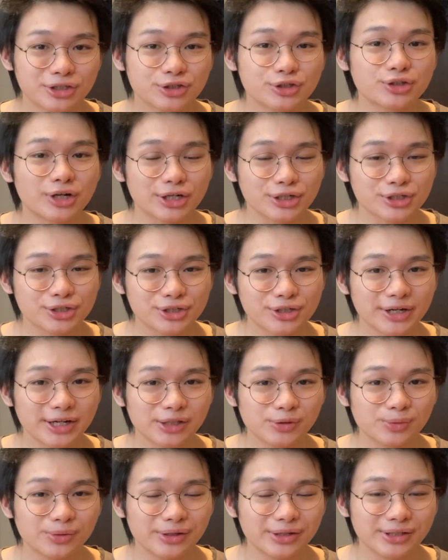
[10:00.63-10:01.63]
structure
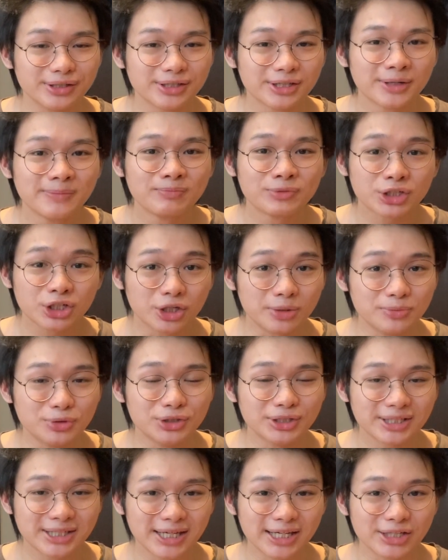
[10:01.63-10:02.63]
as well as
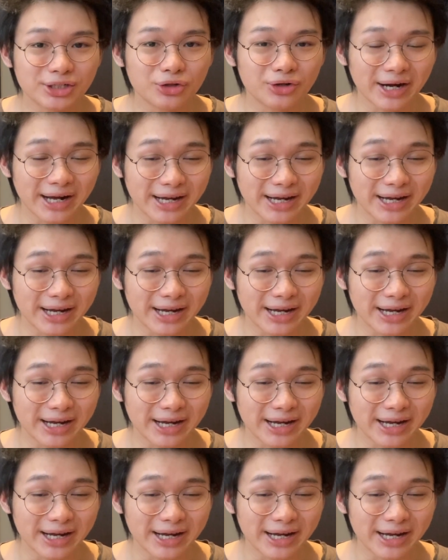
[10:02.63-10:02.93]
communicate your